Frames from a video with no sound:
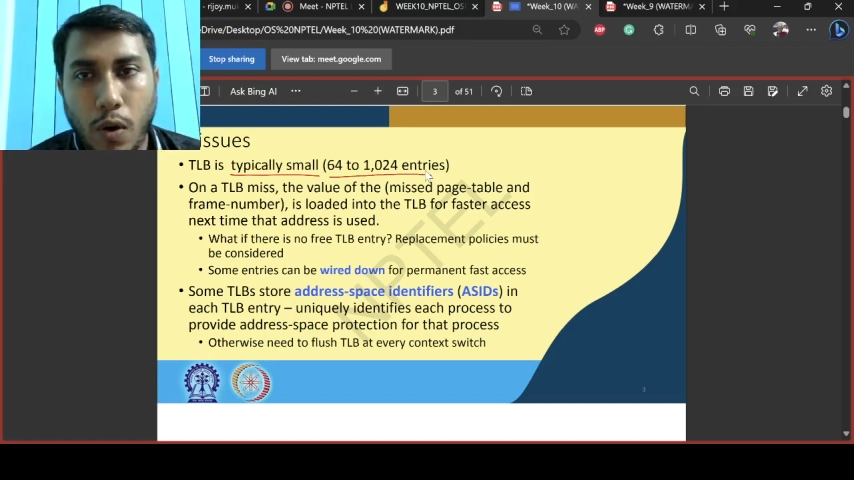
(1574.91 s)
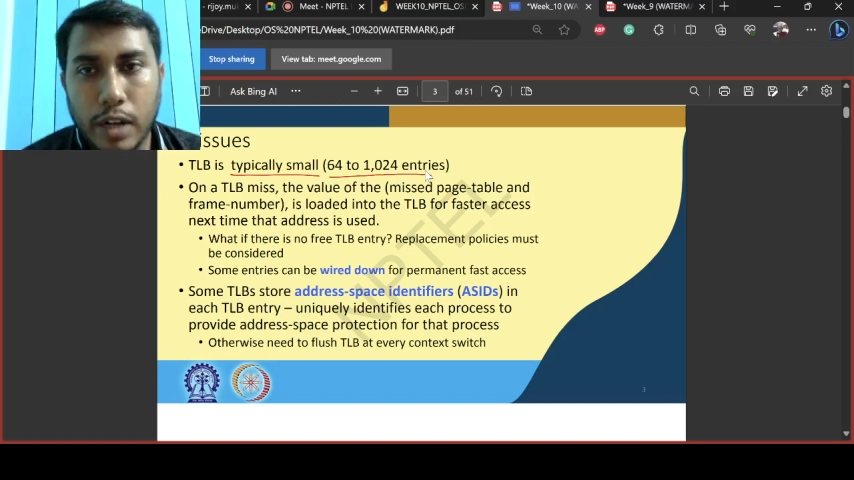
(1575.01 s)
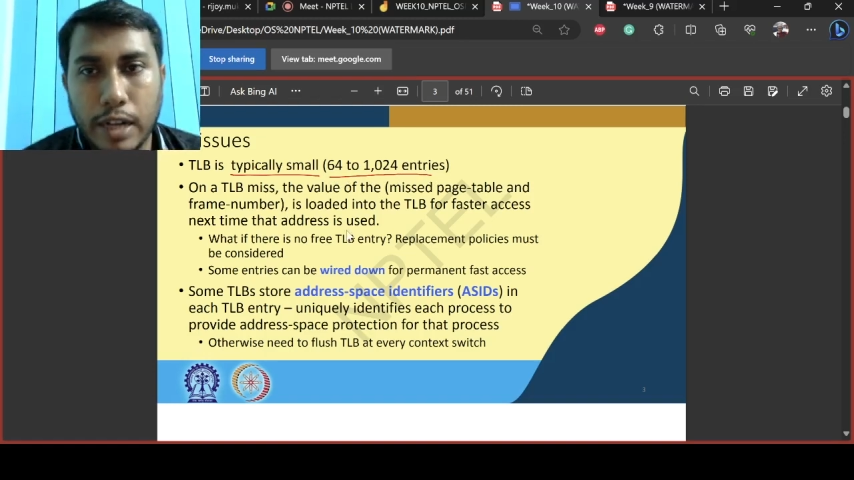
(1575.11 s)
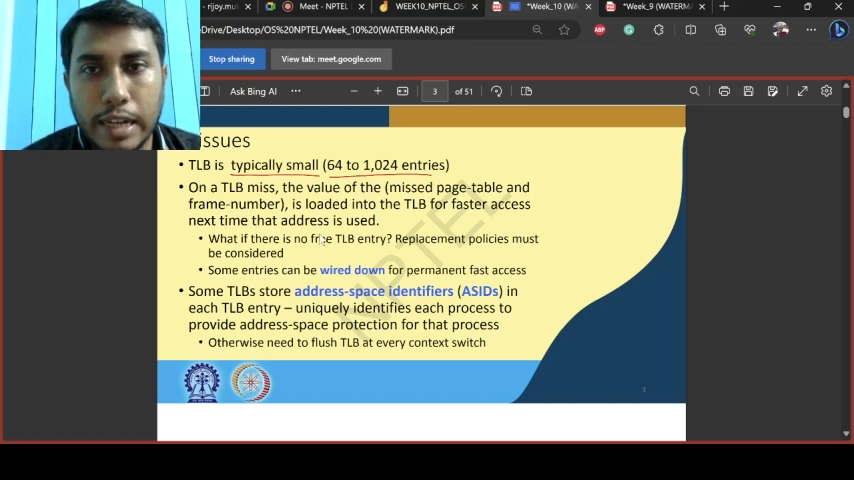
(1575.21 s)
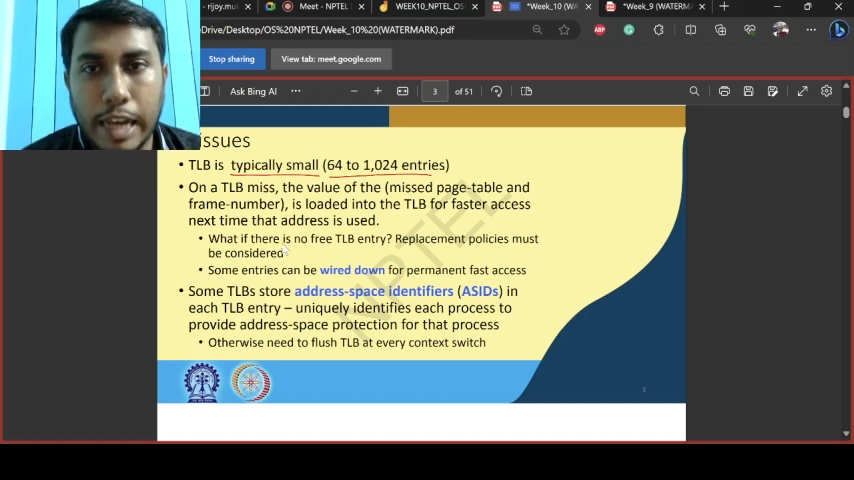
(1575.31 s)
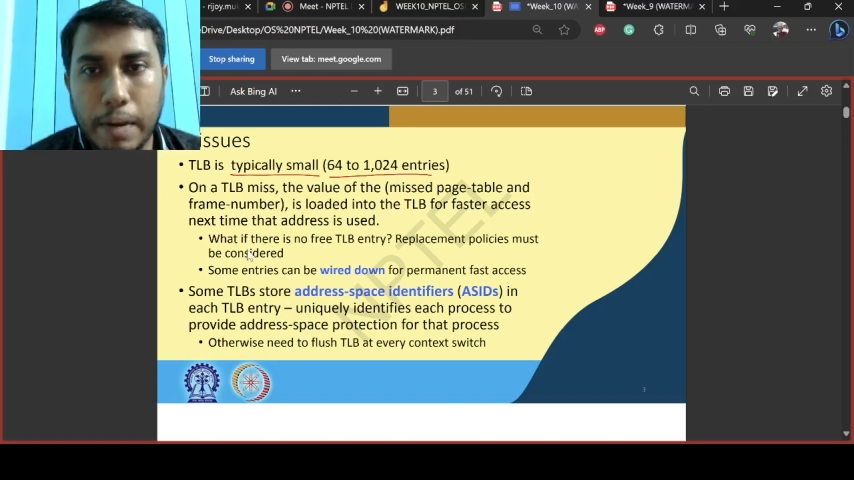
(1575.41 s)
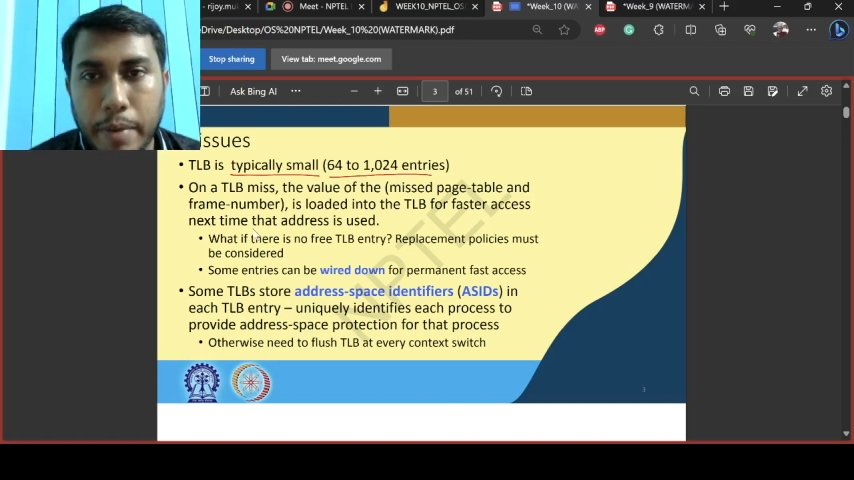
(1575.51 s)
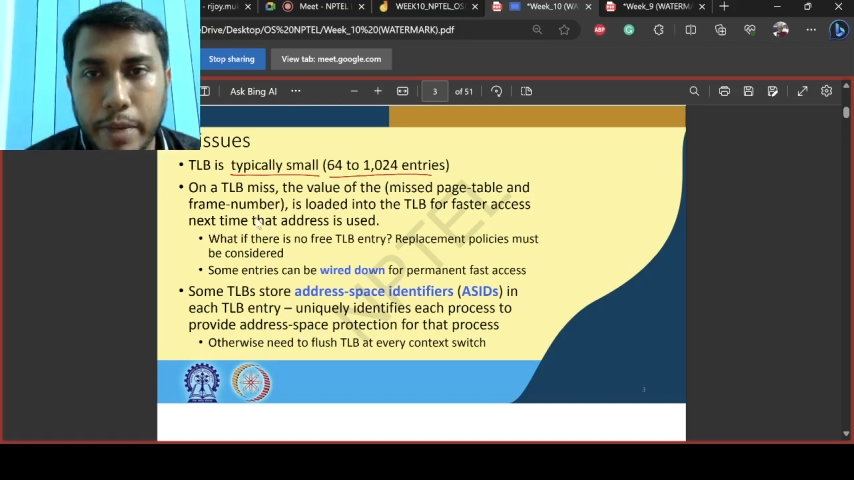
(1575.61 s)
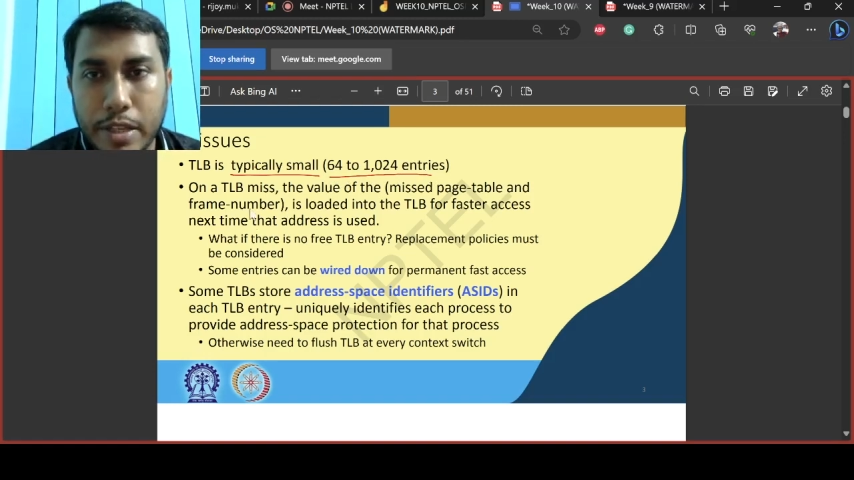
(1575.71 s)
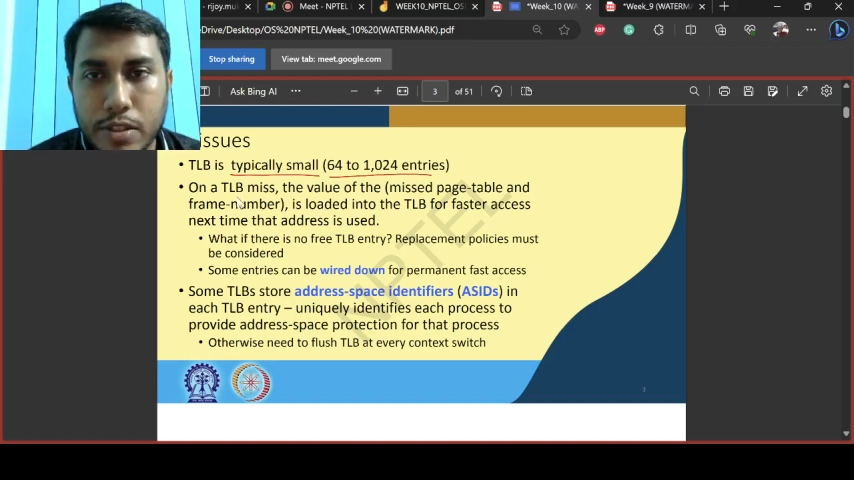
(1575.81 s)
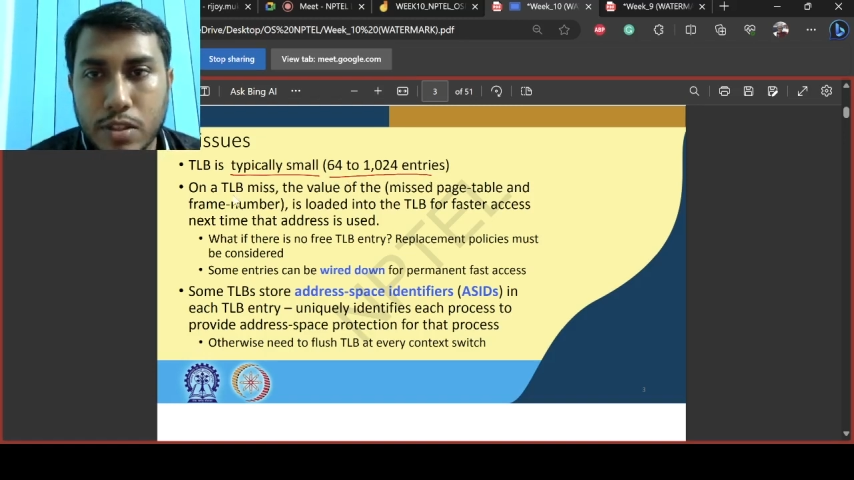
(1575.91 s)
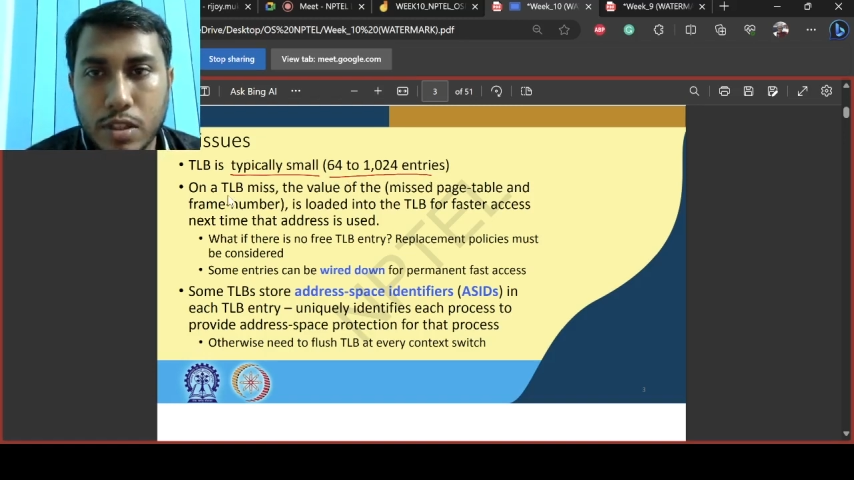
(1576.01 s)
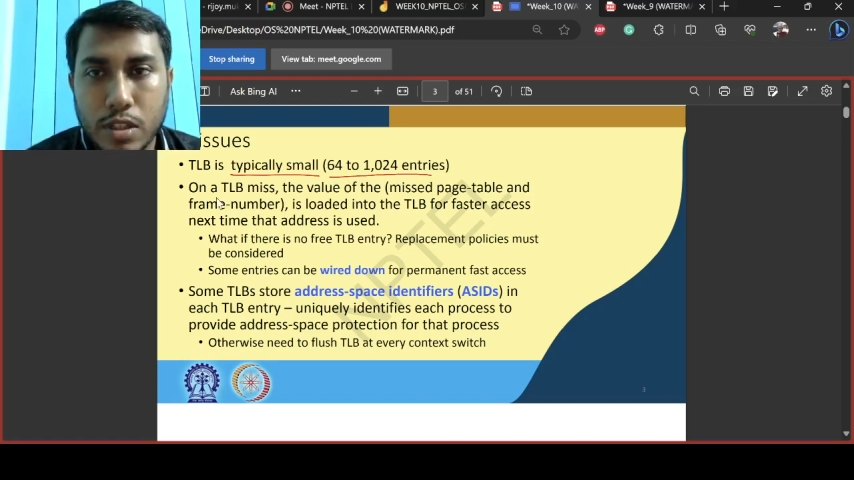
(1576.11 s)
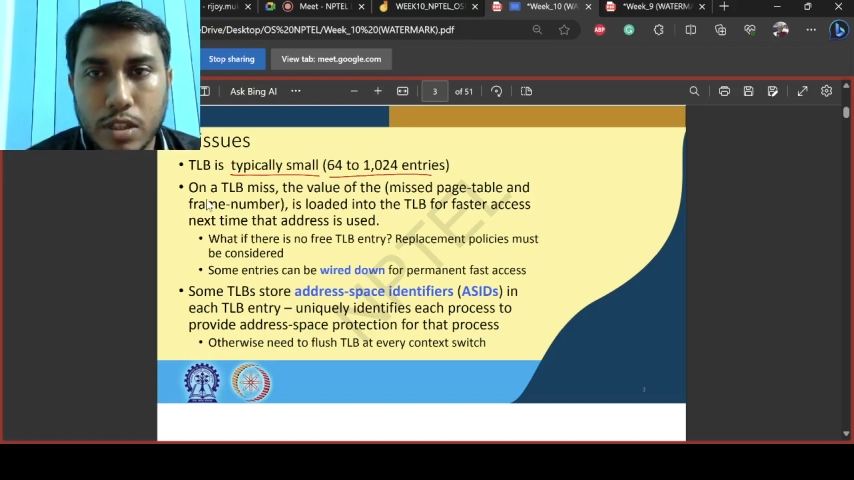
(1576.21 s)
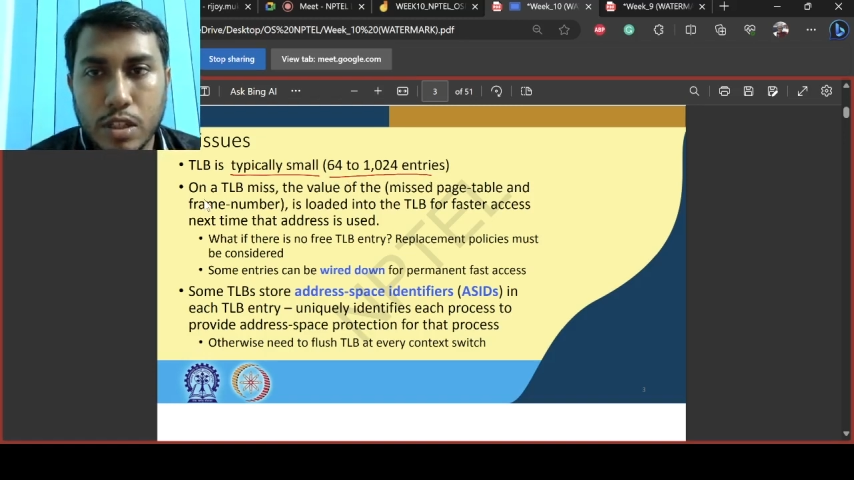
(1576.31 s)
On a TLB miss,